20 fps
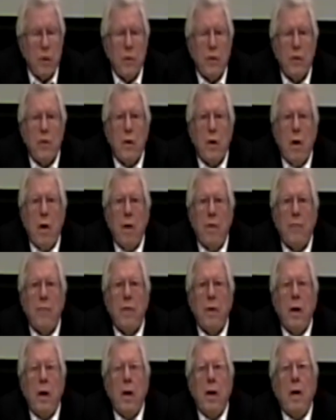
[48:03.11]
to serve,
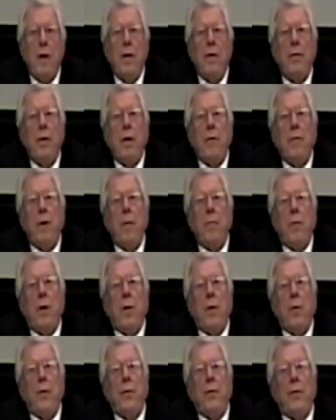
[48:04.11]
they were
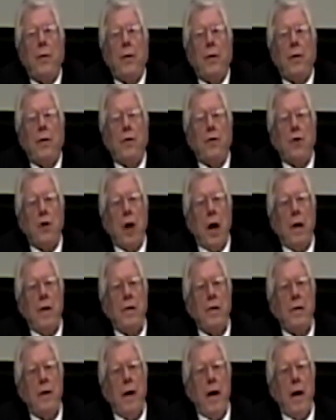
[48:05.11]
both uh, shot,